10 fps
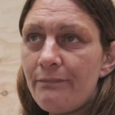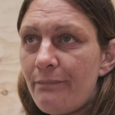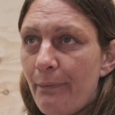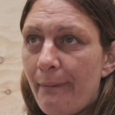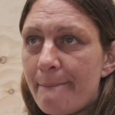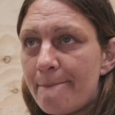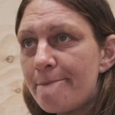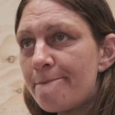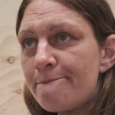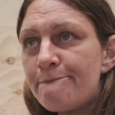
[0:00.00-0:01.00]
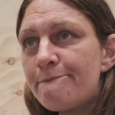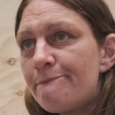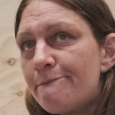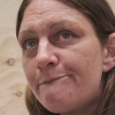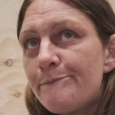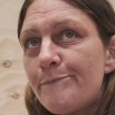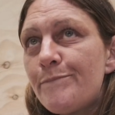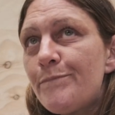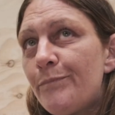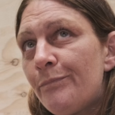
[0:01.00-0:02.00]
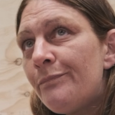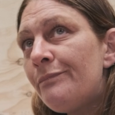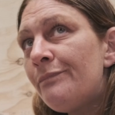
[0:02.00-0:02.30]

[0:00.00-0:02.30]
When was the last time you spoke to your children?